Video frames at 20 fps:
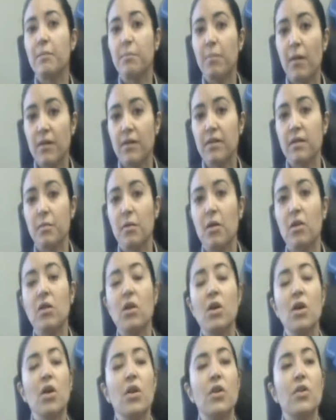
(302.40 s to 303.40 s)
and possible.
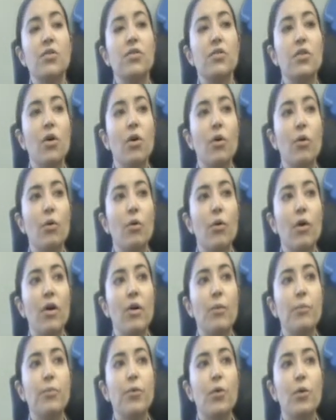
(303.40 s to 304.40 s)
So
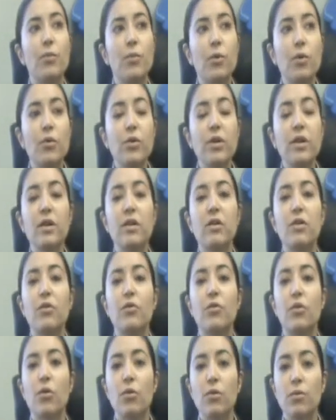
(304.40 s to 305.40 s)
promoting
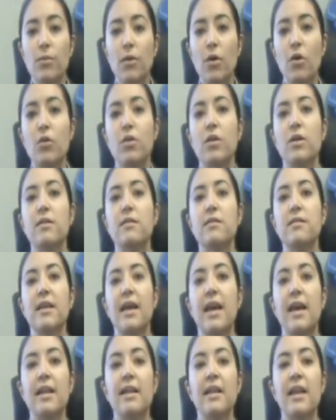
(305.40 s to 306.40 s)
role models
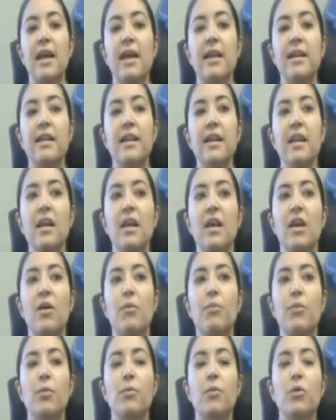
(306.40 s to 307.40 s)
and
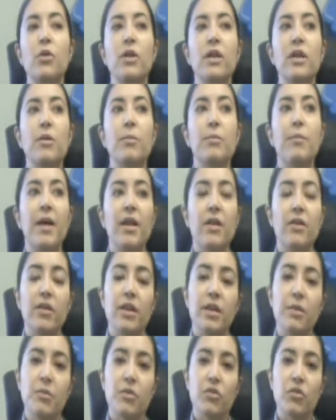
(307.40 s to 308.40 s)
promoting a better
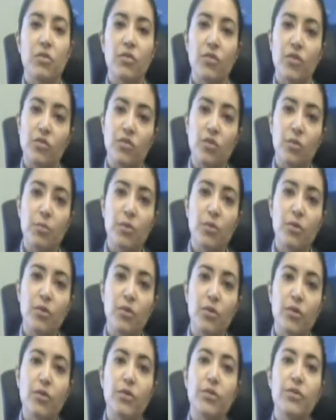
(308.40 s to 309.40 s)
image of
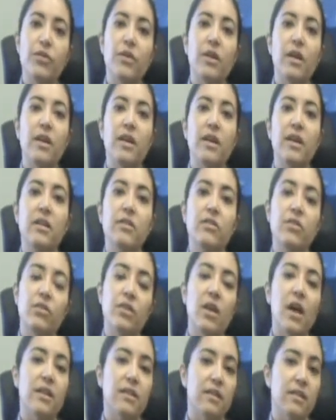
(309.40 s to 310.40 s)
entrepreneurs in
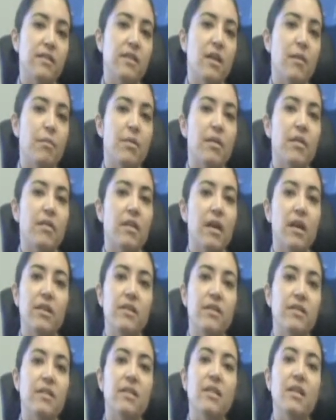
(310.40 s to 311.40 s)
society is something that
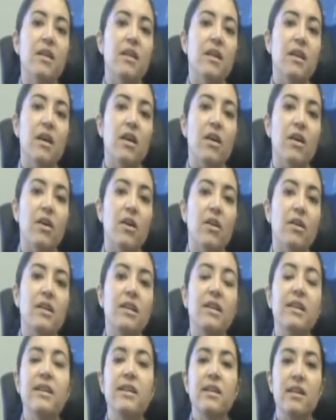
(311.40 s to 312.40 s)
is
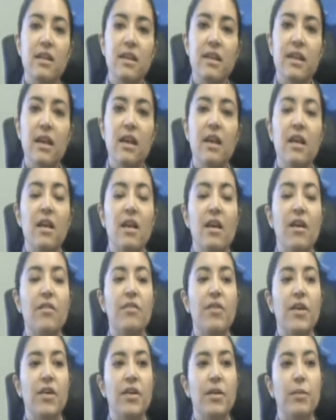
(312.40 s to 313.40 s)
clearly
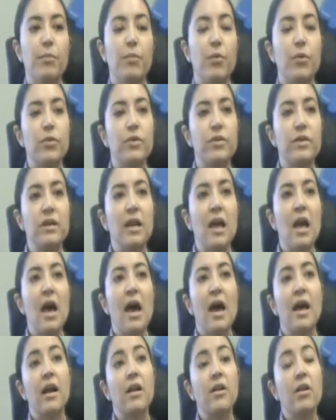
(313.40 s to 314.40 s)
very important.
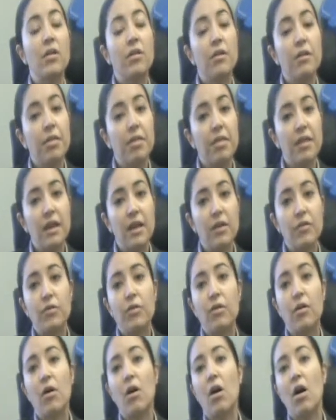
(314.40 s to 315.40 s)
And another
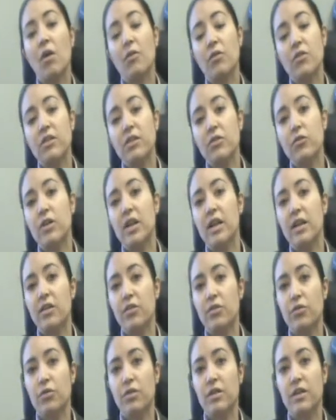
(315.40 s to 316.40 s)
thing, obviously
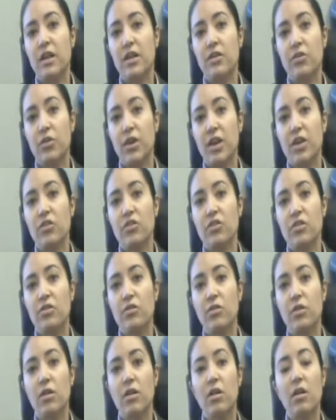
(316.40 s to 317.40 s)
related to the
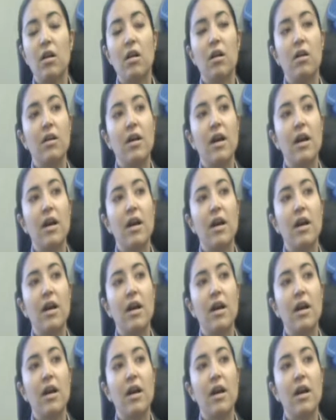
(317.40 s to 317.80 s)
educational